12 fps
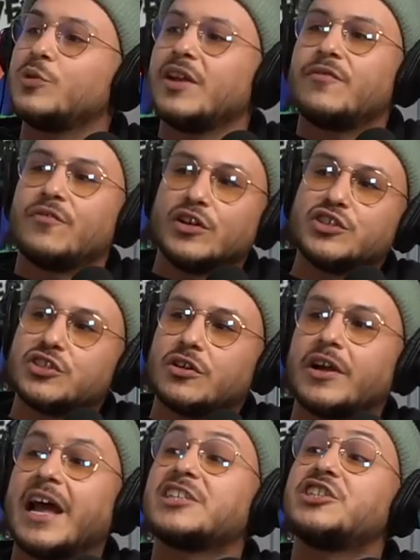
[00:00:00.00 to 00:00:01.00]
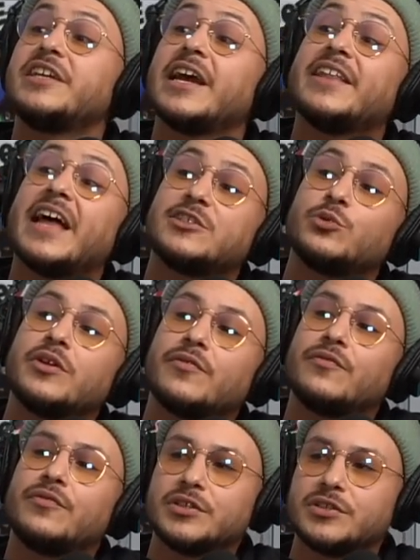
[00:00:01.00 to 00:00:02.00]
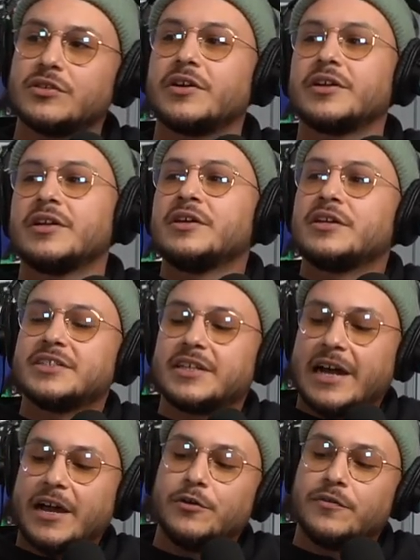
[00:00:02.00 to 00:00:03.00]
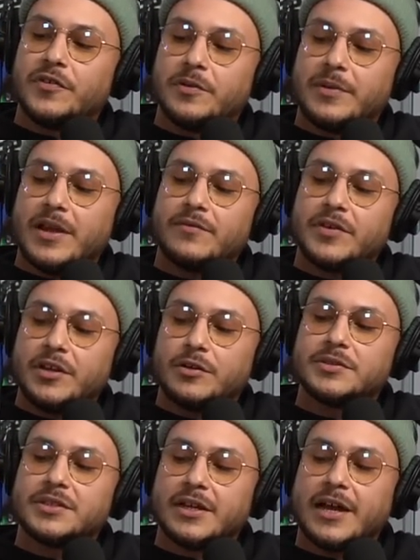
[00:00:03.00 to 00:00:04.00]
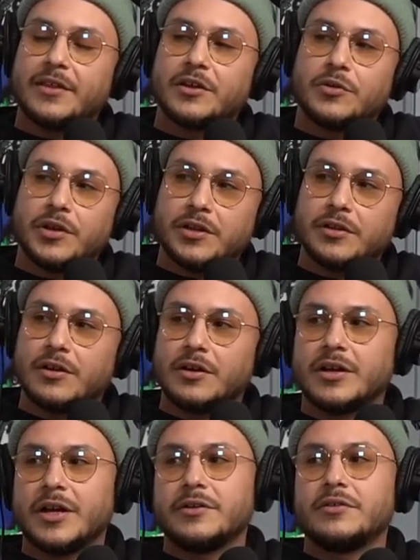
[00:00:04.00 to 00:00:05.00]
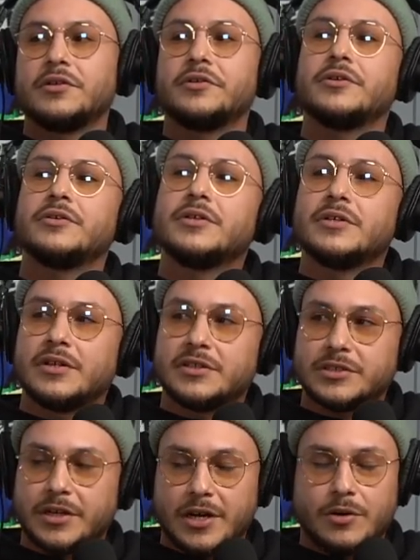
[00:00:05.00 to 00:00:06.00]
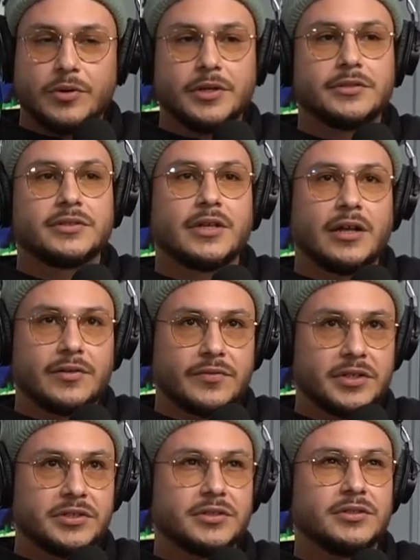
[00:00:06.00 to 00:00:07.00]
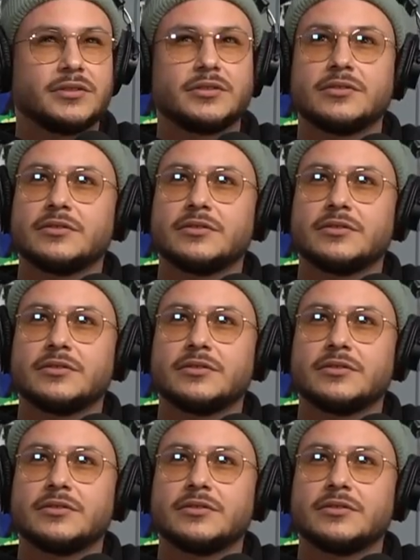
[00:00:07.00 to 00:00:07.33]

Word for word: it first started. Actually, yeah, that's when it first started. Because the guy who filmed that video was the guy that created the On a High Note logo. Shout out Will, Solid Visions.